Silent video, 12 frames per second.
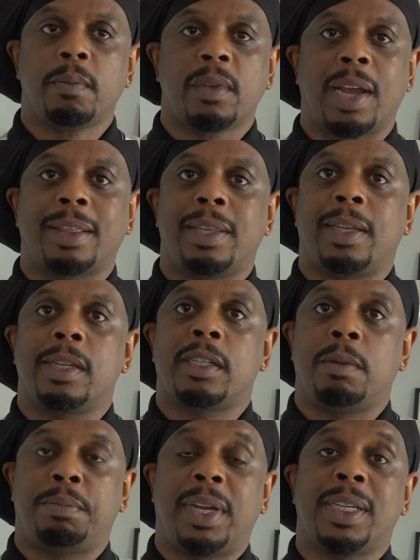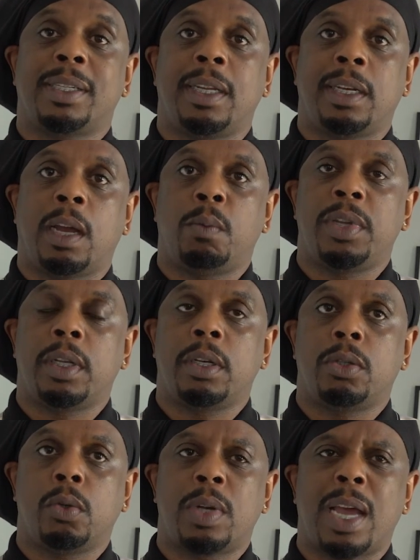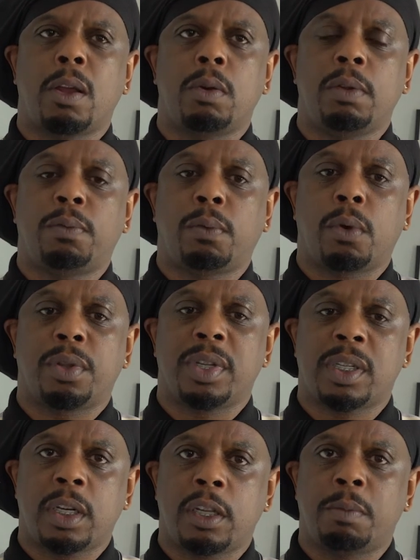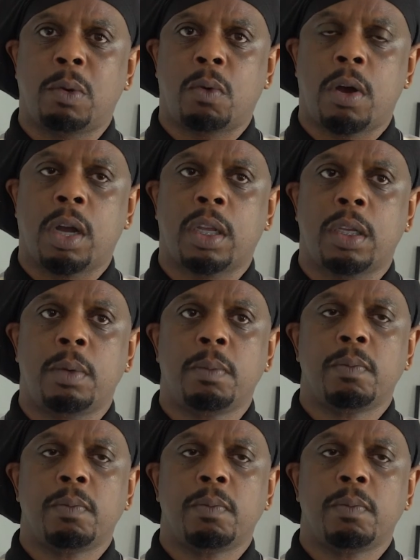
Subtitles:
I think is the best thing that we can do, not only for the city of Milwaukee,